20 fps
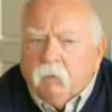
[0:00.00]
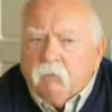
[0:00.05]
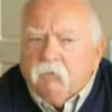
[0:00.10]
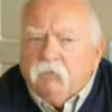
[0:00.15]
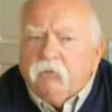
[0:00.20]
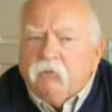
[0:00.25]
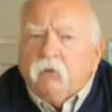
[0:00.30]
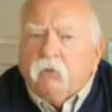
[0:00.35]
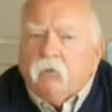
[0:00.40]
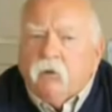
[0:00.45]
I'm
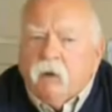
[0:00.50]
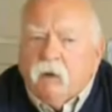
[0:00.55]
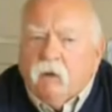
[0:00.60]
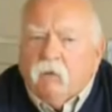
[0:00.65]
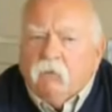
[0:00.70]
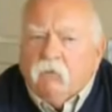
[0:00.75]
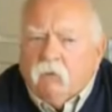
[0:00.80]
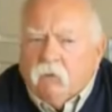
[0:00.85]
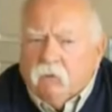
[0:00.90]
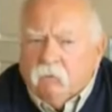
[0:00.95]

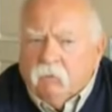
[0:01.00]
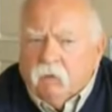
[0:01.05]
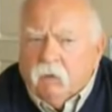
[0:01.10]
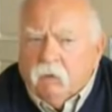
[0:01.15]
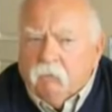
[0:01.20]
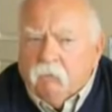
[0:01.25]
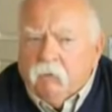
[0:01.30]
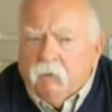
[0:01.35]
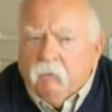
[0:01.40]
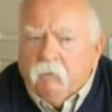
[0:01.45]
surrounded
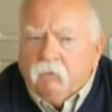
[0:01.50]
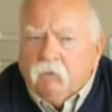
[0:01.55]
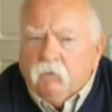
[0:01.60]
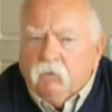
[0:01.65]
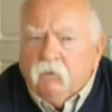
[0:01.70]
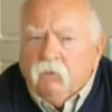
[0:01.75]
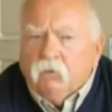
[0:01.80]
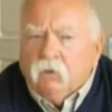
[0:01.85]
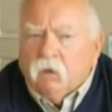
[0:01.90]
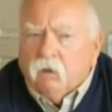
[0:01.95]
by people
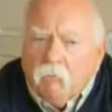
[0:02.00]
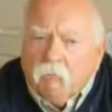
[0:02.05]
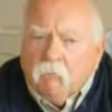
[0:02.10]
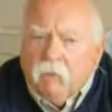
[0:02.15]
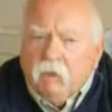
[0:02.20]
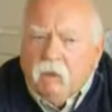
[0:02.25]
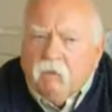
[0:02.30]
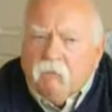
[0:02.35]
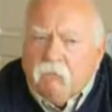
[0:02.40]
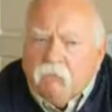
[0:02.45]
who want
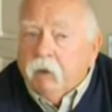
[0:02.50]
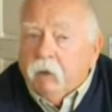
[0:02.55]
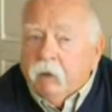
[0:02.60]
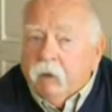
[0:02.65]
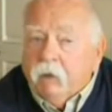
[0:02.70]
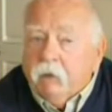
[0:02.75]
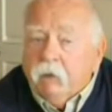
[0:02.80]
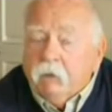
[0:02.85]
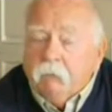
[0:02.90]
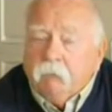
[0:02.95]
me to
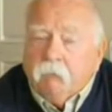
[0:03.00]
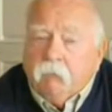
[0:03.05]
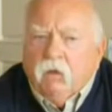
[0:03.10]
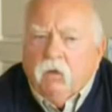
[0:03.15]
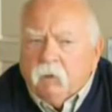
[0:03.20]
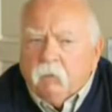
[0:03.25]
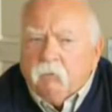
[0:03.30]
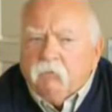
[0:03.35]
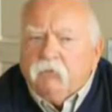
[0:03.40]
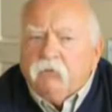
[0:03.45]
die, and
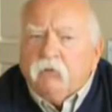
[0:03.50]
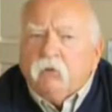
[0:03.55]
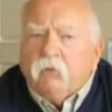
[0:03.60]
I'm